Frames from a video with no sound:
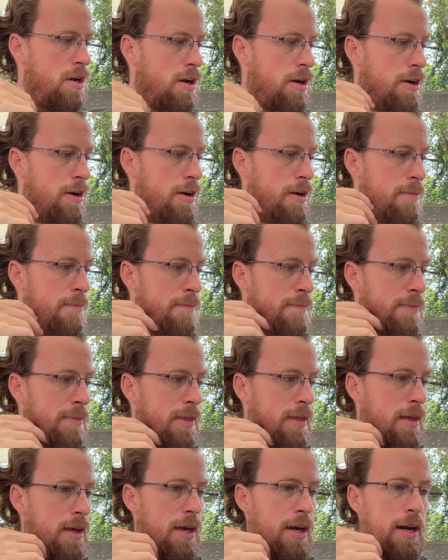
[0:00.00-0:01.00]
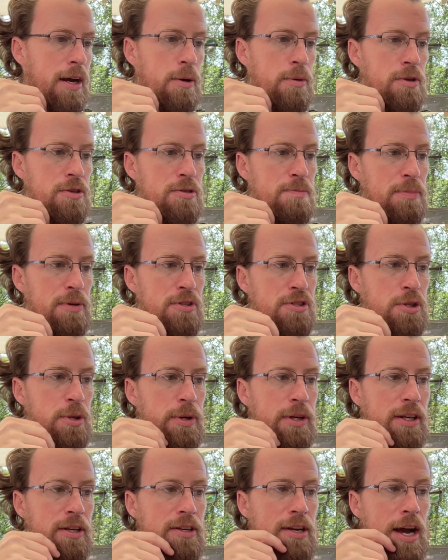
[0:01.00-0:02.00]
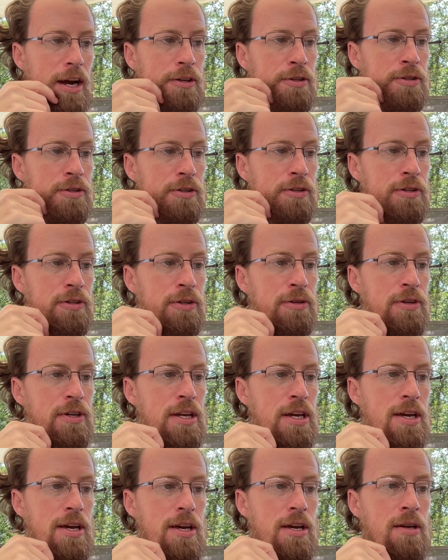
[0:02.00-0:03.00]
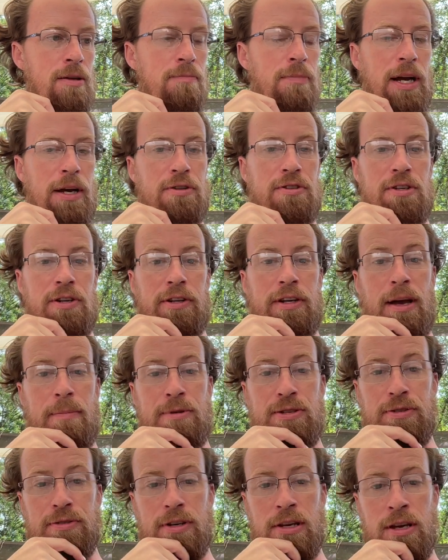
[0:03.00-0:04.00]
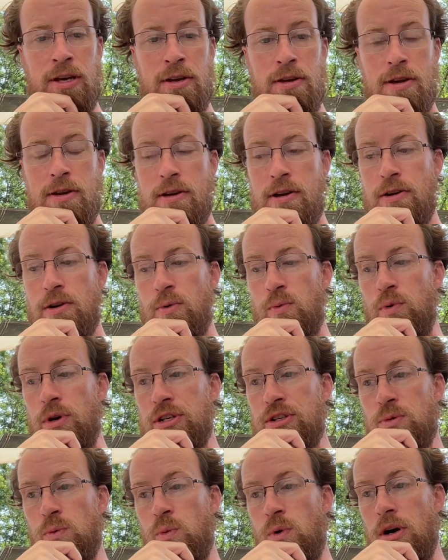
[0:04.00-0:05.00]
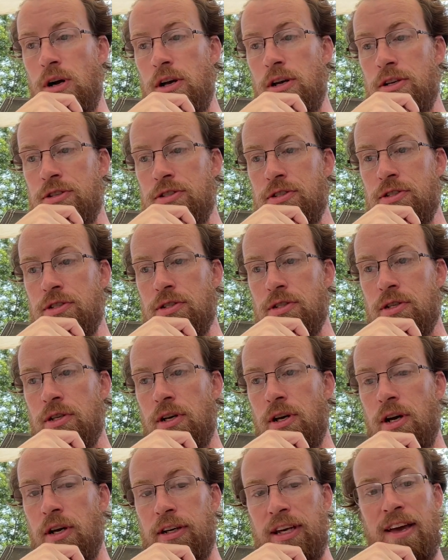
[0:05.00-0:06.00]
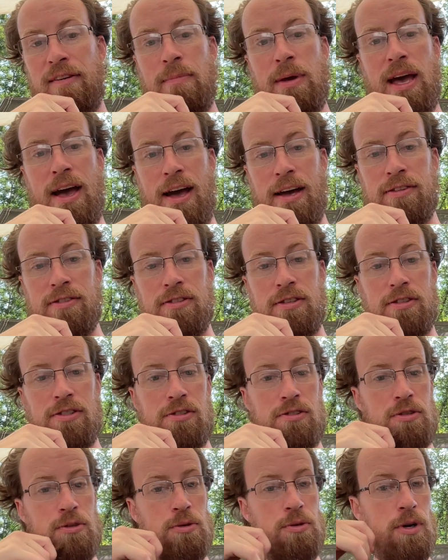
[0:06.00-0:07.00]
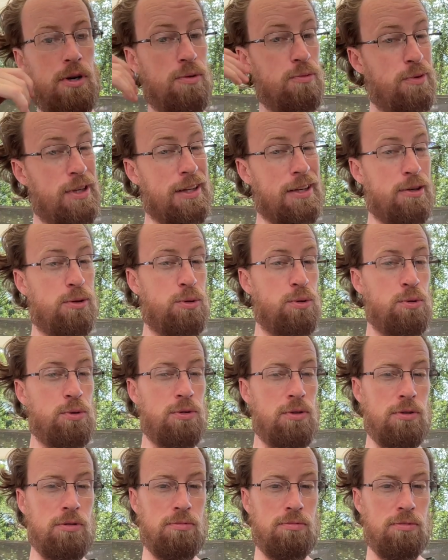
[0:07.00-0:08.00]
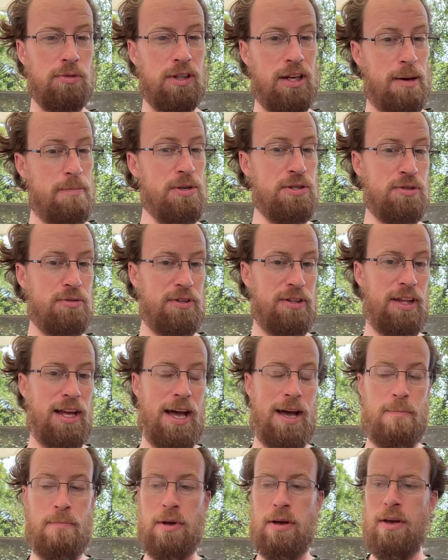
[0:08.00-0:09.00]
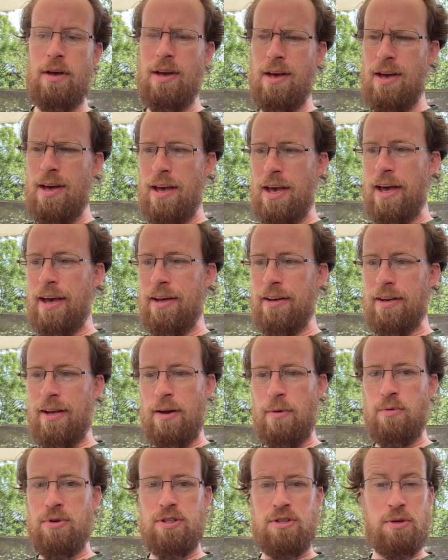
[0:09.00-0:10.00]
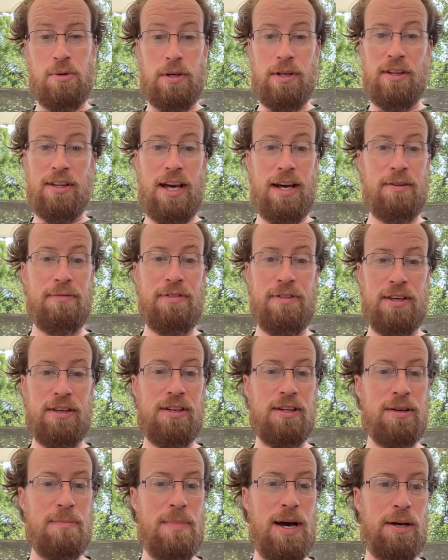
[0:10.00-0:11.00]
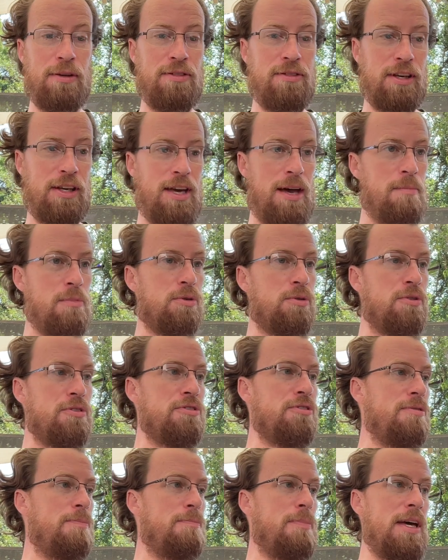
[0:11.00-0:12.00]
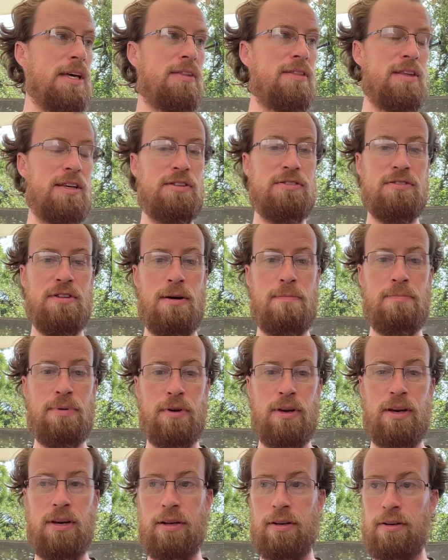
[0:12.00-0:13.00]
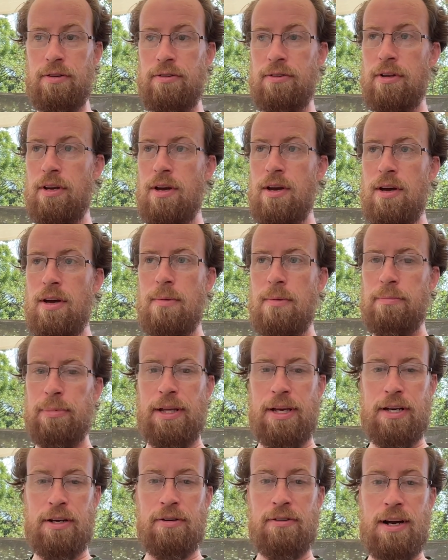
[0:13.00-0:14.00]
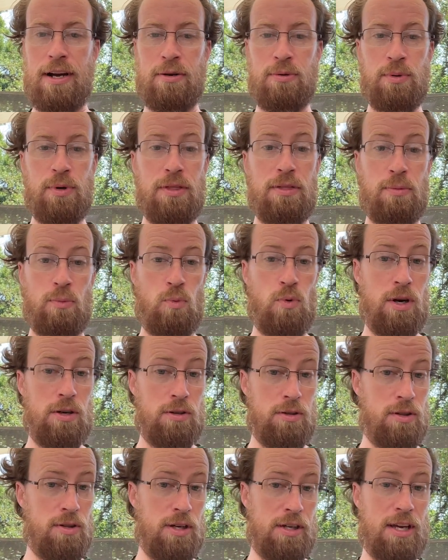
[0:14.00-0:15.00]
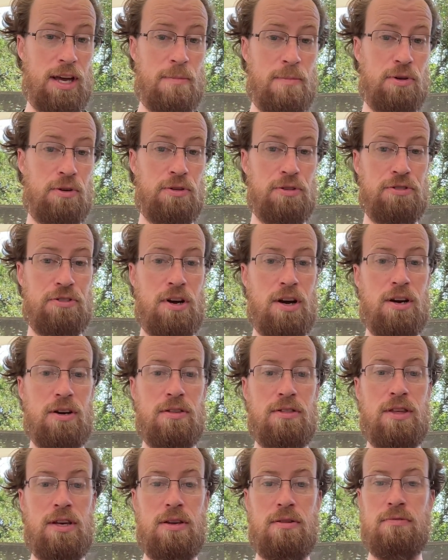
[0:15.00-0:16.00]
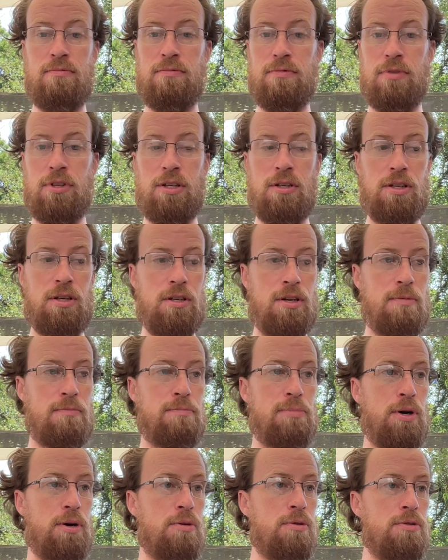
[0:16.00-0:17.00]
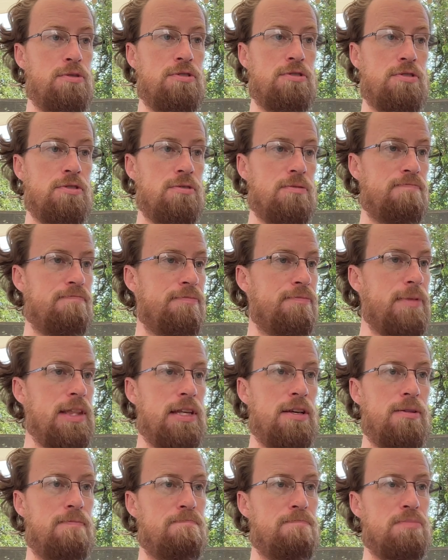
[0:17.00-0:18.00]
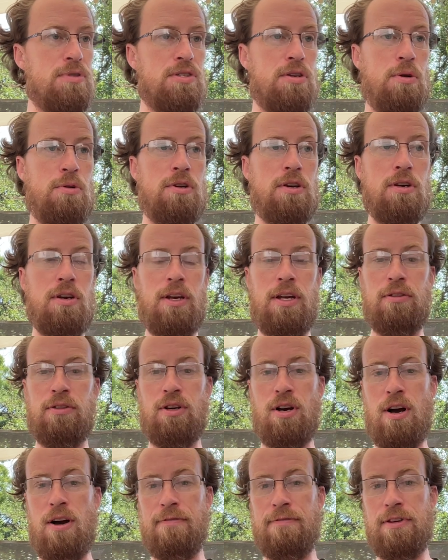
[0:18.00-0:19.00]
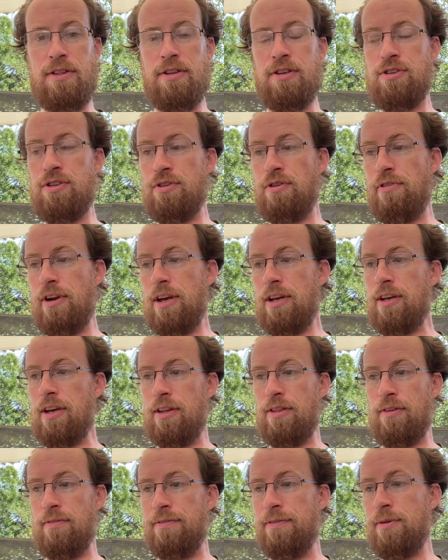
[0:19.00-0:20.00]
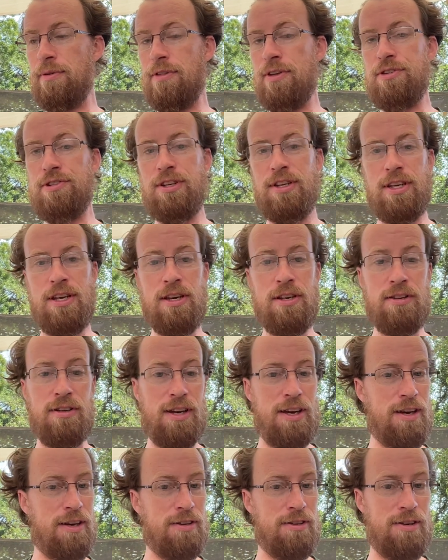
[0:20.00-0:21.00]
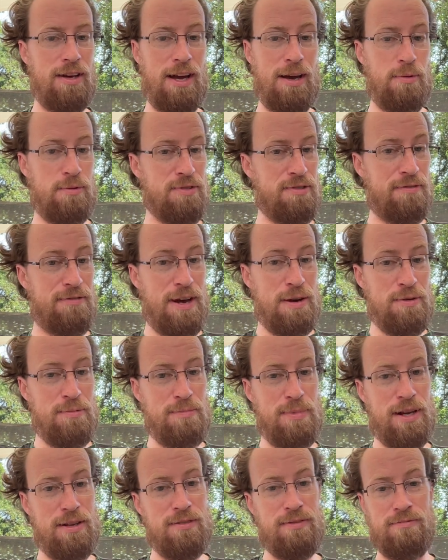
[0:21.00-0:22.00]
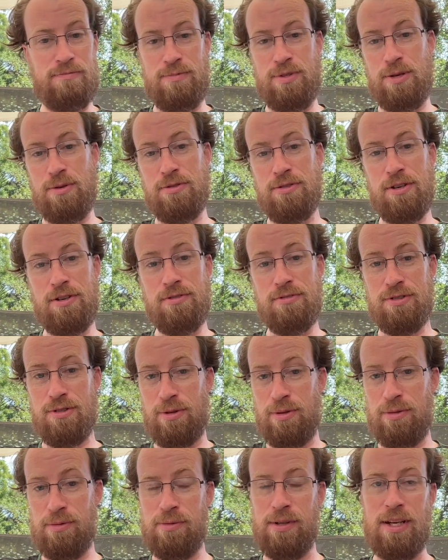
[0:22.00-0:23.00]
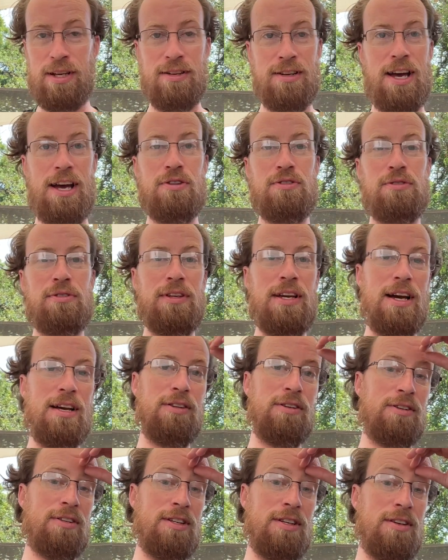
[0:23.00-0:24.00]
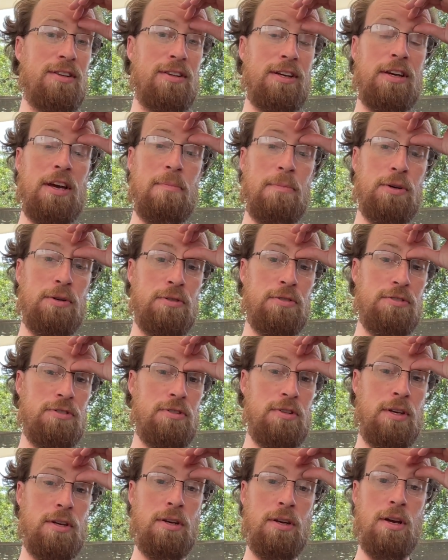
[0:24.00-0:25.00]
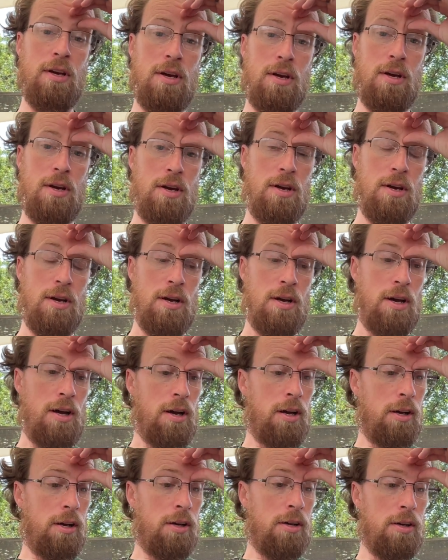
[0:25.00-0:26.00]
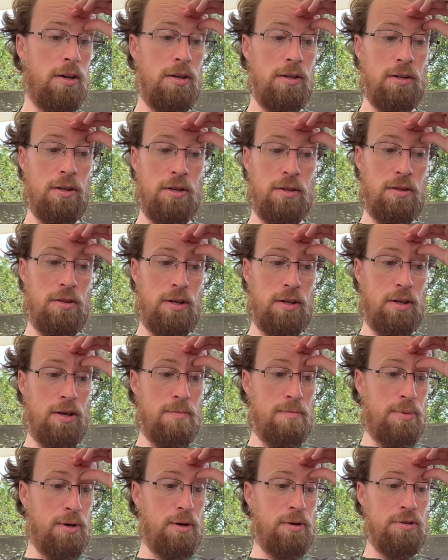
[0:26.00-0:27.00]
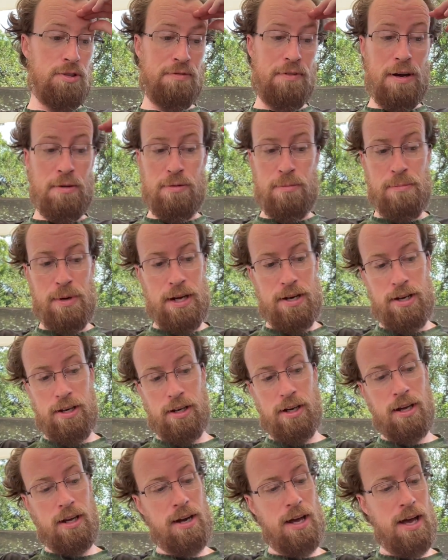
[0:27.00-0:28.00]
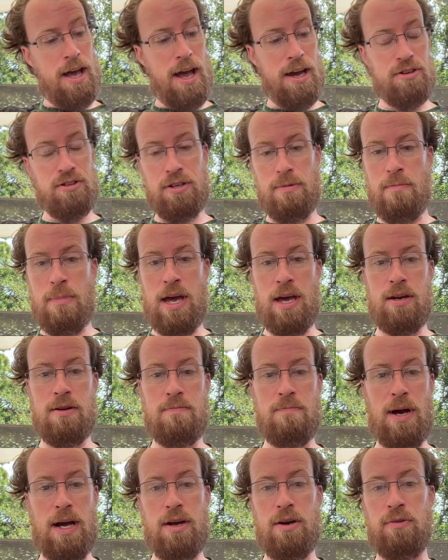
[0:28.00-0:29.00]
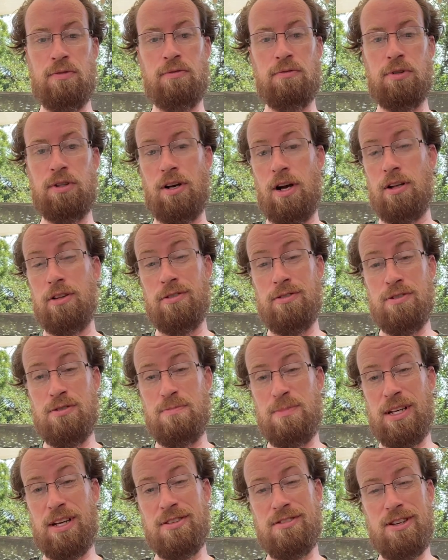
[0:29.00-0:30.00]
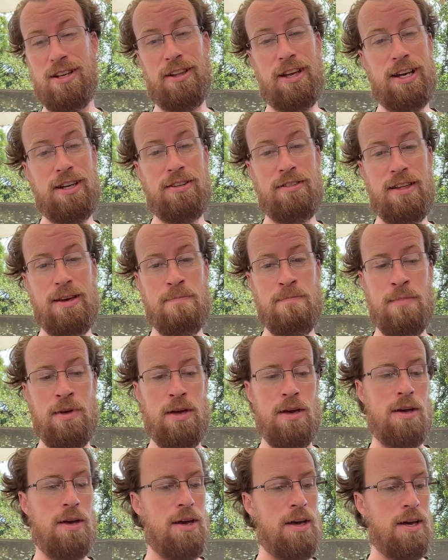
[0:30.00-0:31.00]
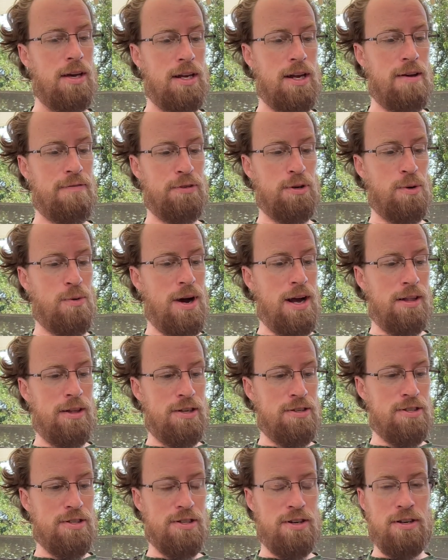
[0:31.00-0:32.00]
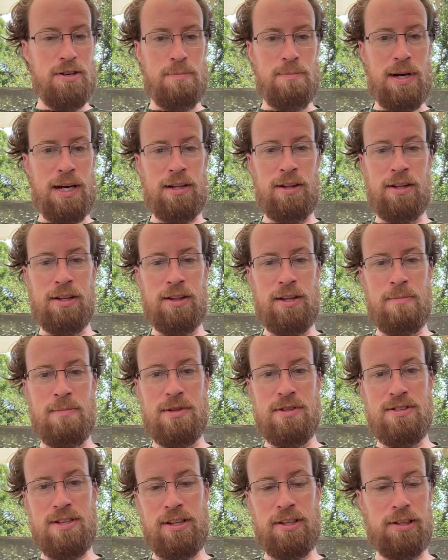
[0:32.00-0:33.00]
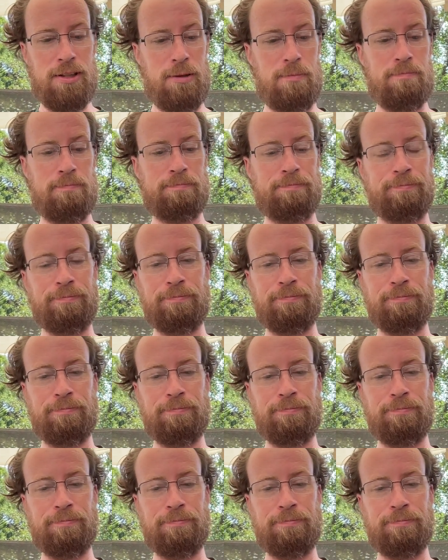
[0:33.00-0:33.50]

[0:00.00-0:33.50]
And I was pursuing a doctorate degree in biogeochemistry, which gave me access to a really cool chemistry lab. And I was doing a lot of thinking about the chemicals that make things up and playing around with what the chemicals are that compose the soda and coffee that you drink and the food that you eat. And I was a fountain pen user, so naturally I looked into the chemicals that compose fountain pen ink. And I actually made my own colors because I liked them. And after a while, I just started bottling them and selling them.